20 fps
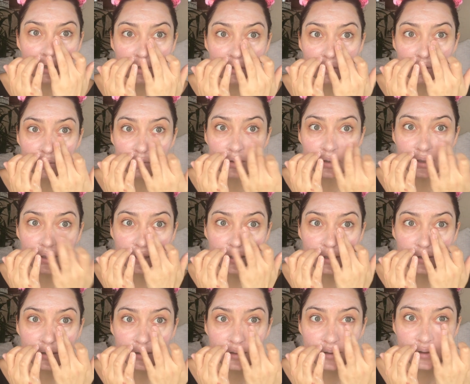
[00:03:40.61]
Don't want to
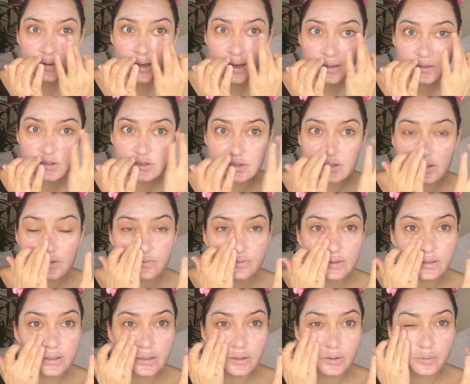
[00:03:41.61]
get it actually
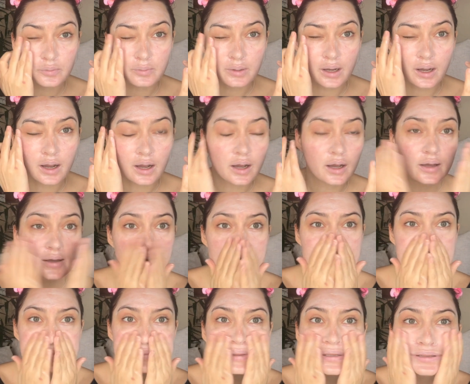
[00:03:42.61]
even near my eyes,
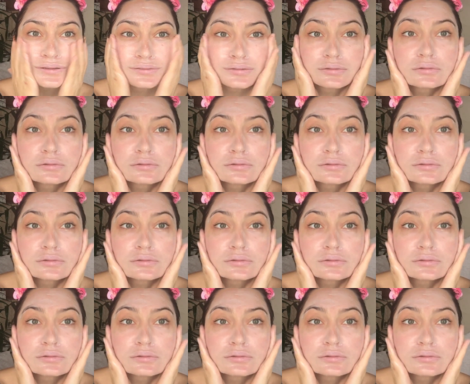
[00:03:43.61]
but